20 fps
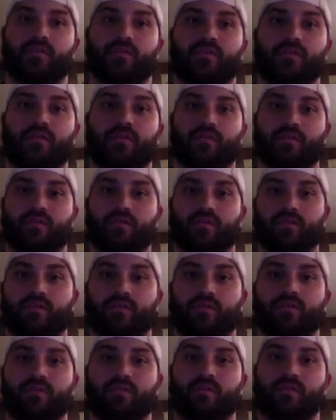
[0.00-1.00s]

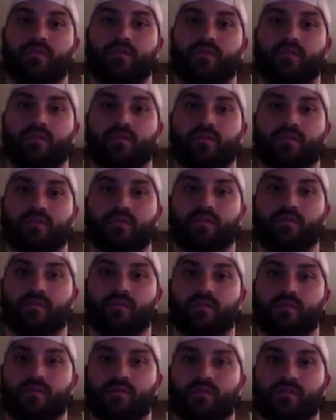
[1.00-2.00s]

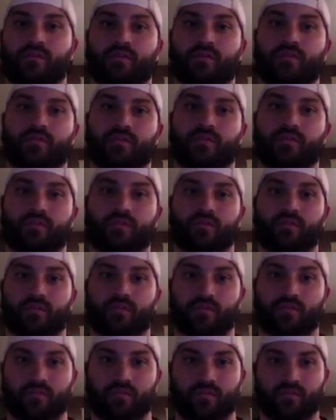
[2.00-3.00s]

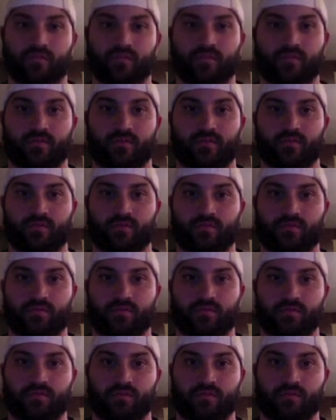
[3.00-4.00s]

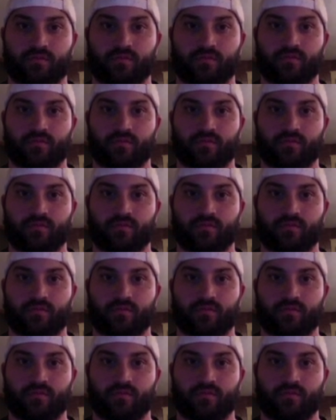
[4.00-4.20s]
No words are spoken by the person on screen.